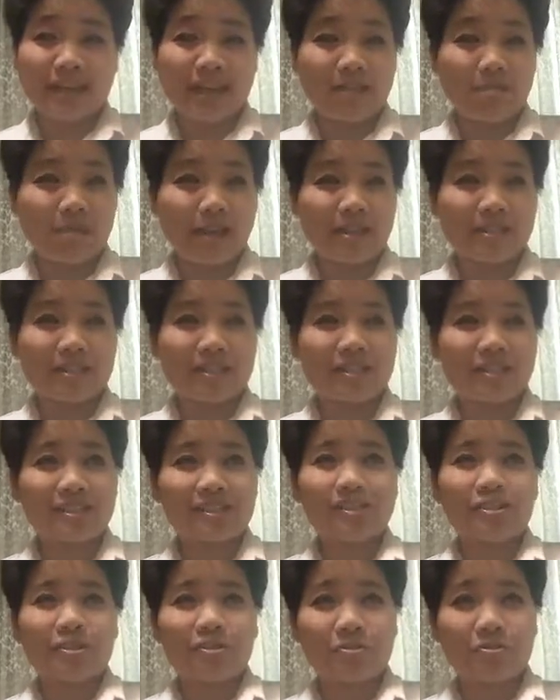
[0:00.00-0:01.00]
I might
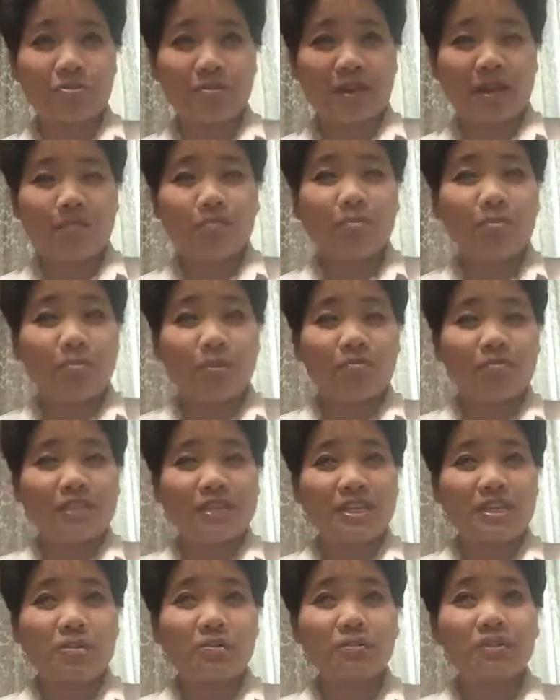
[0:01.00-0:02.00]
just do a couple more
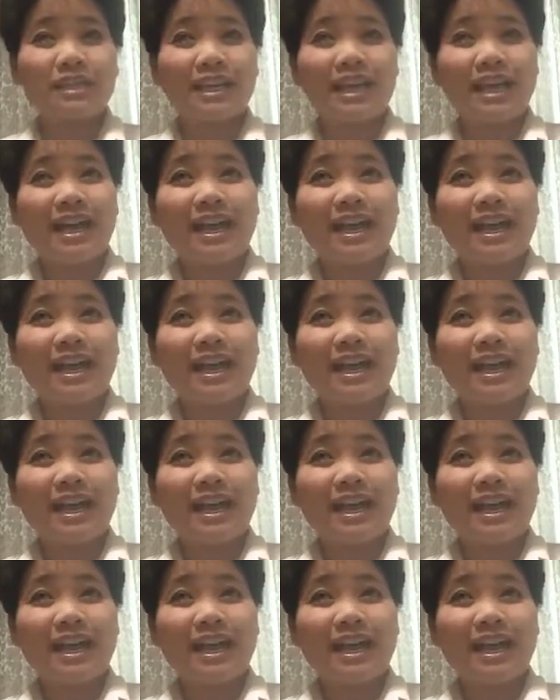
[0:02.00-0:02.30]
videos,